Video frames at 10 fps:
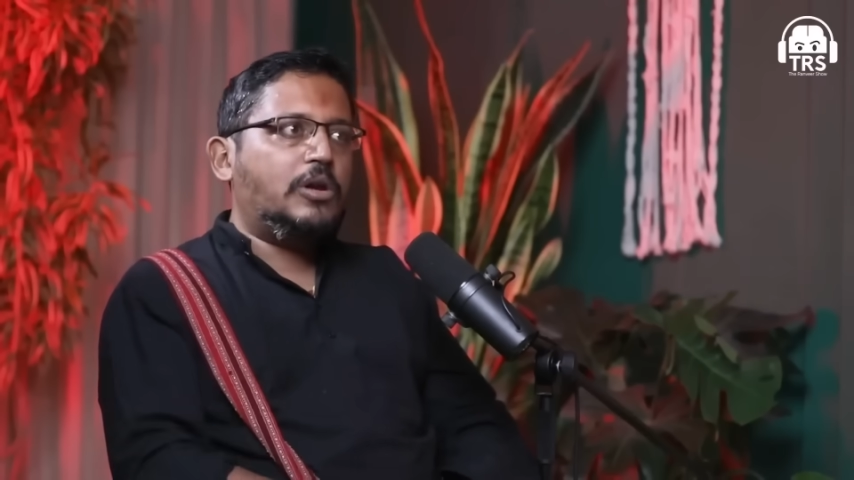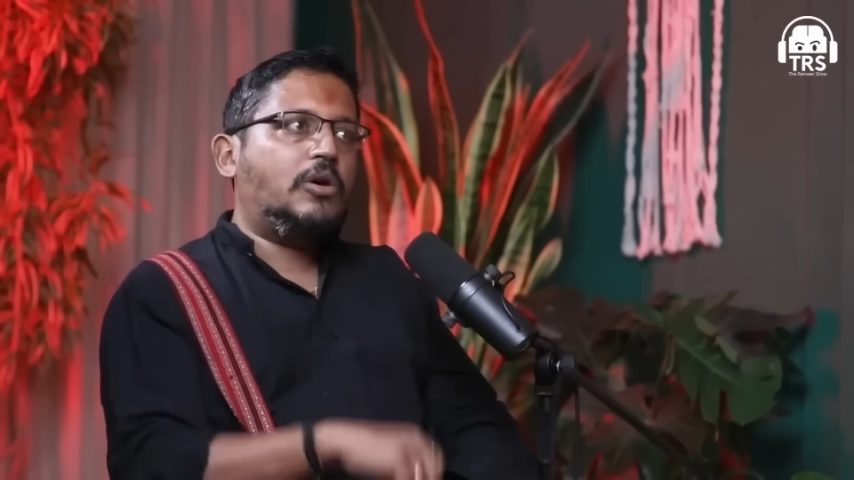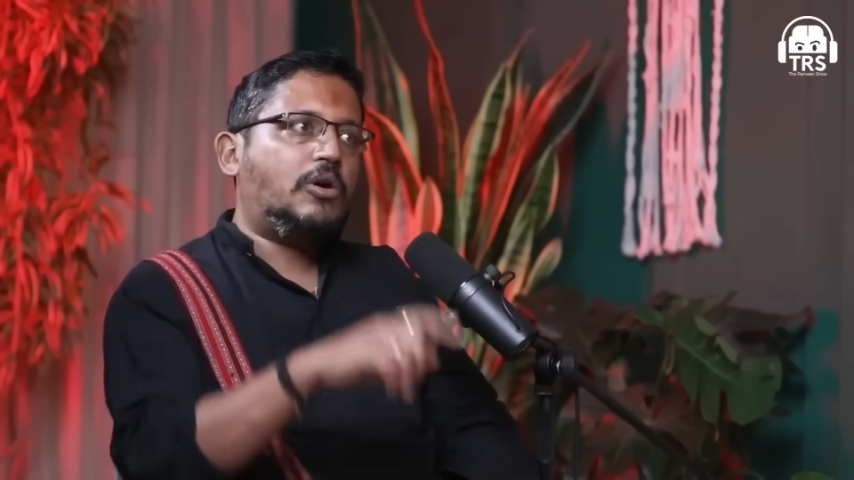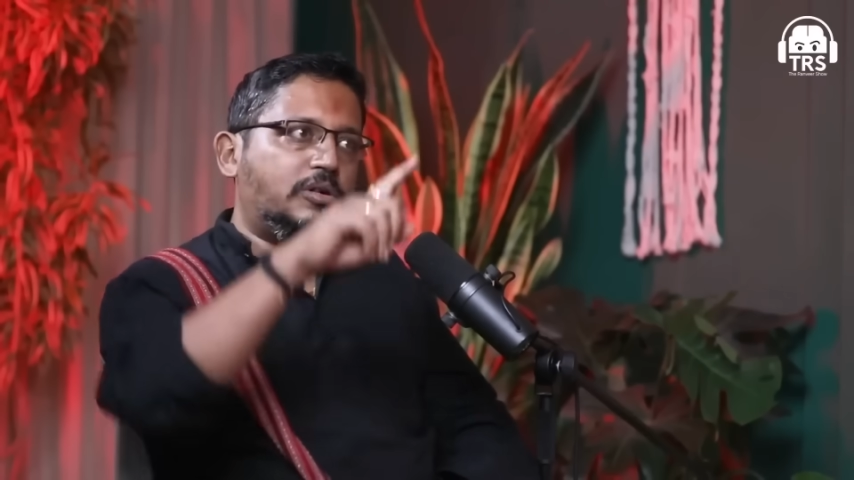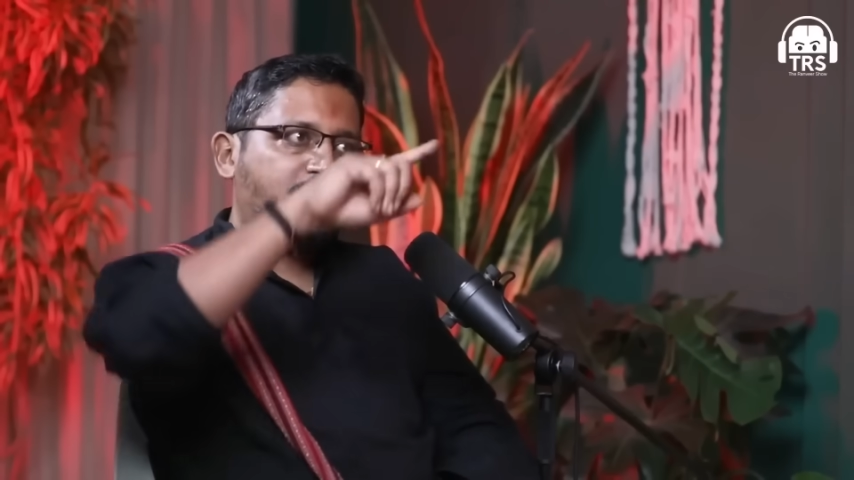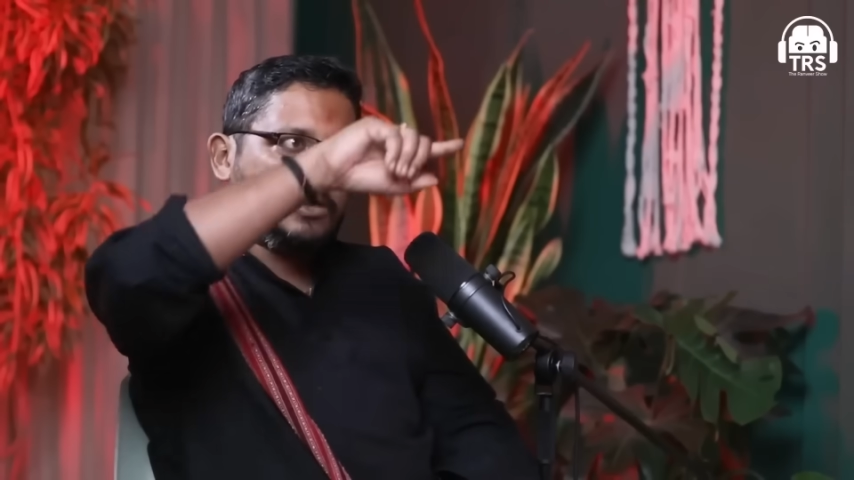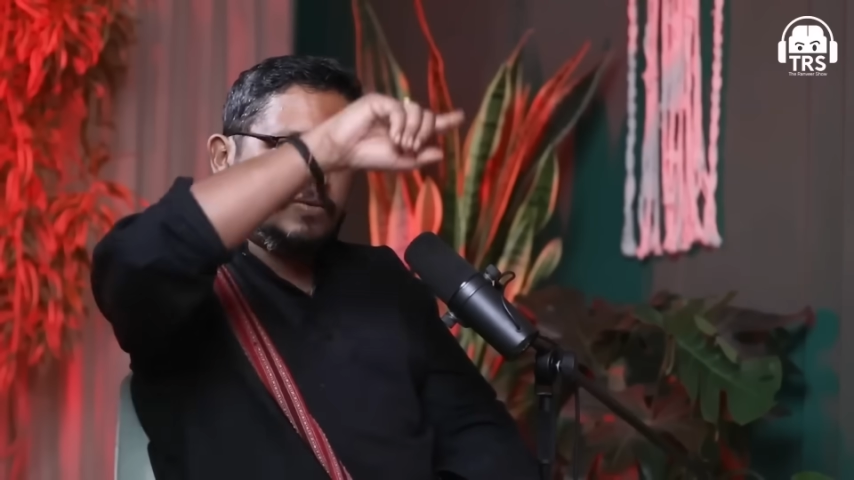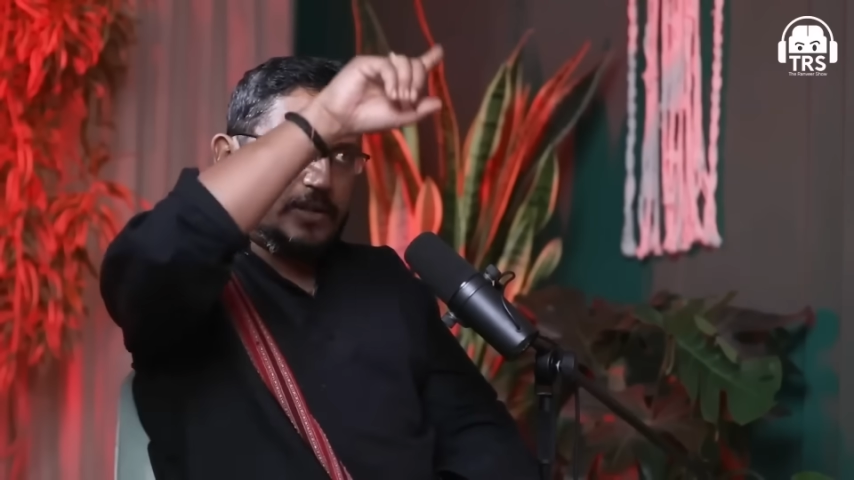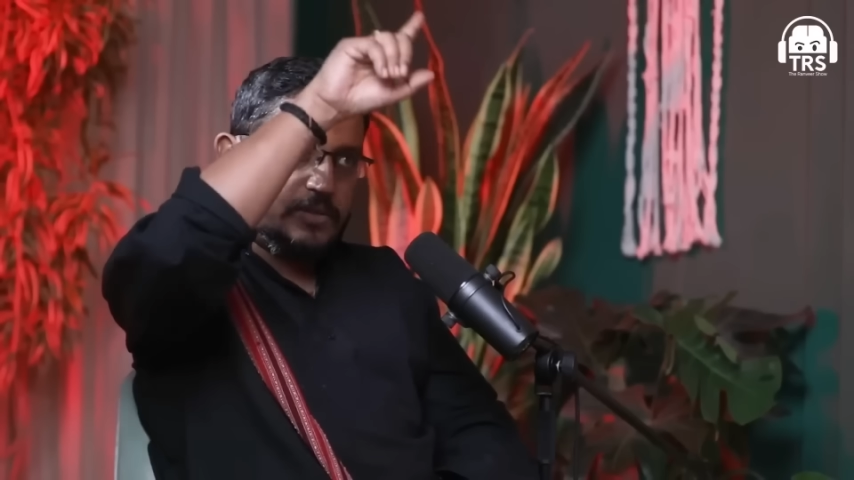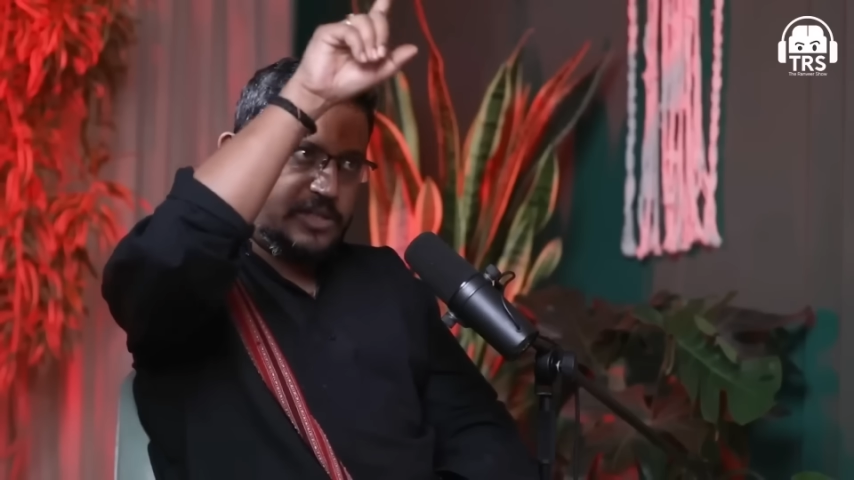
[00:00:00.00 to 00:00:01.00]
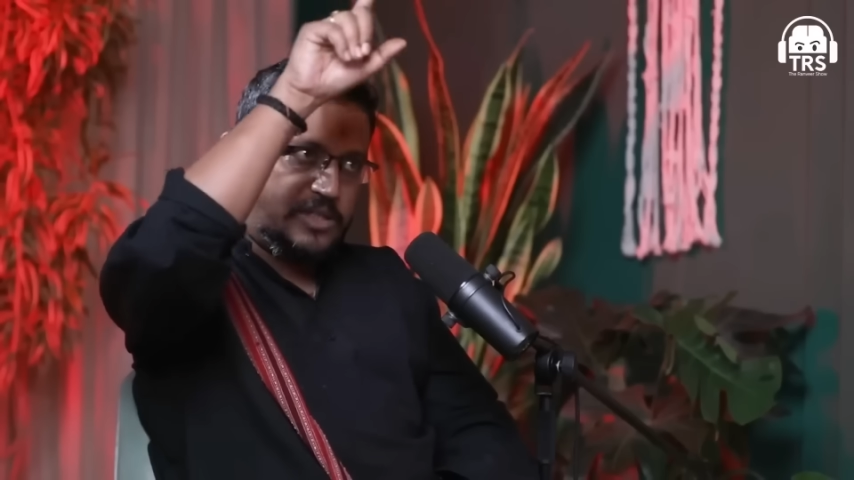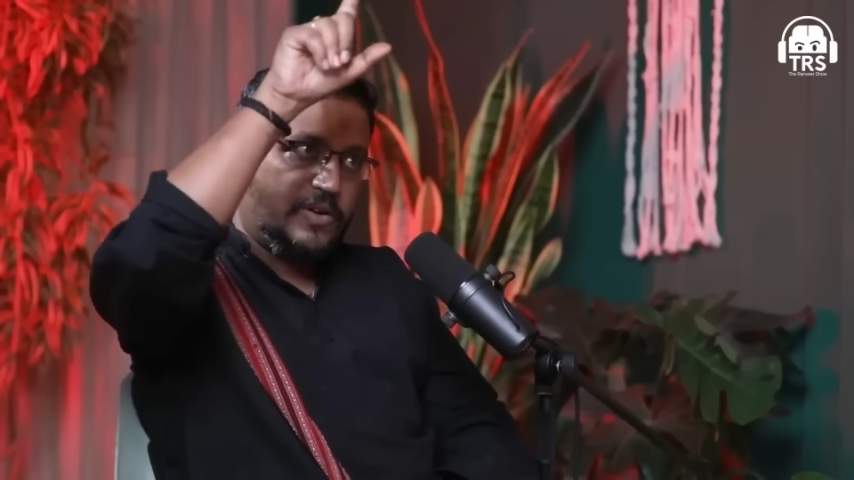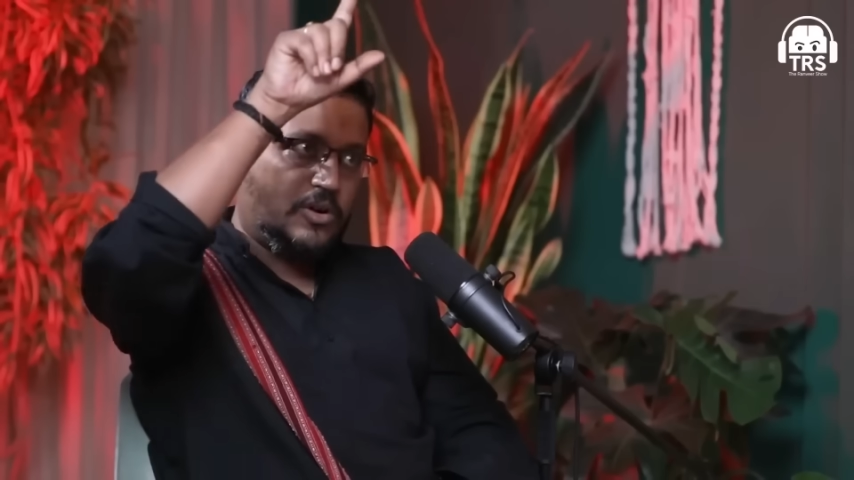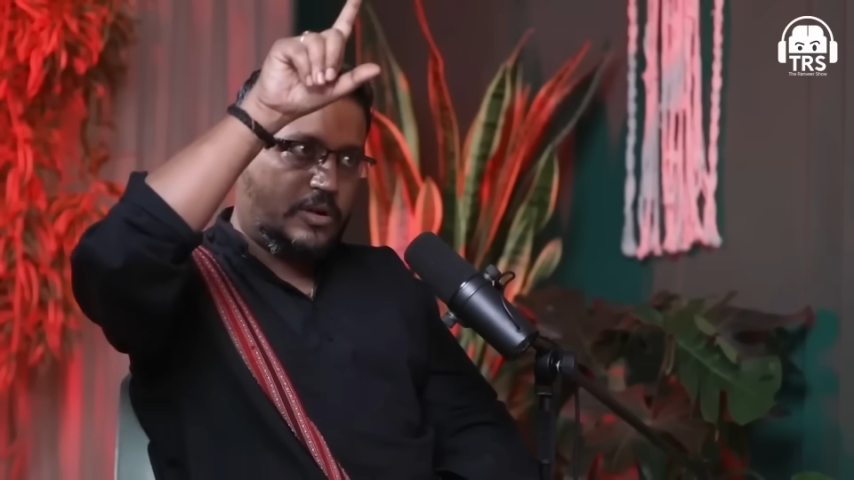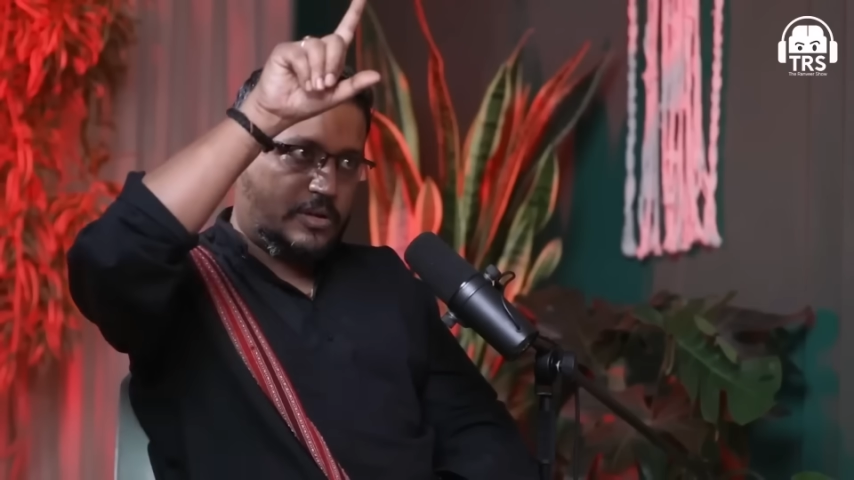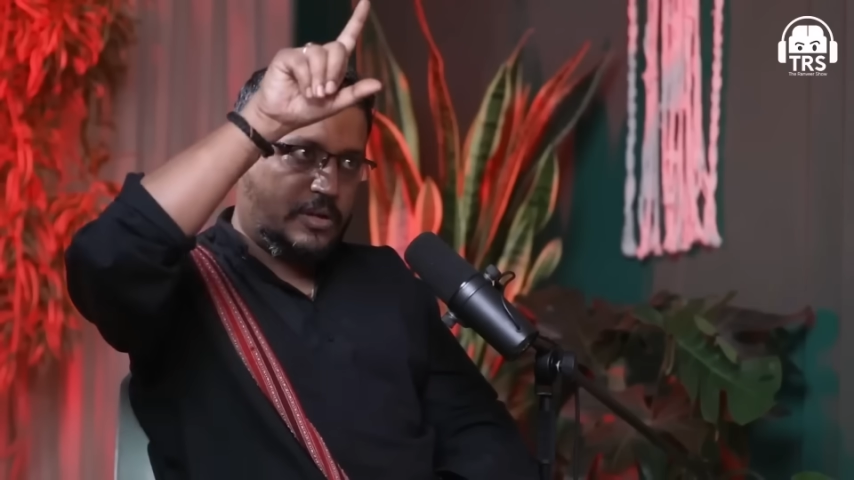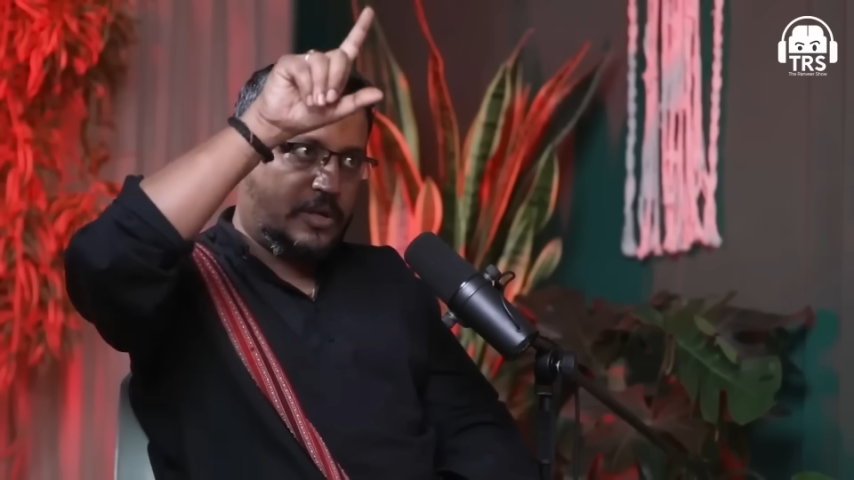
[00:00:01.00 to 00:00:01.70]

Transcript: Lord Shiva, the Shiva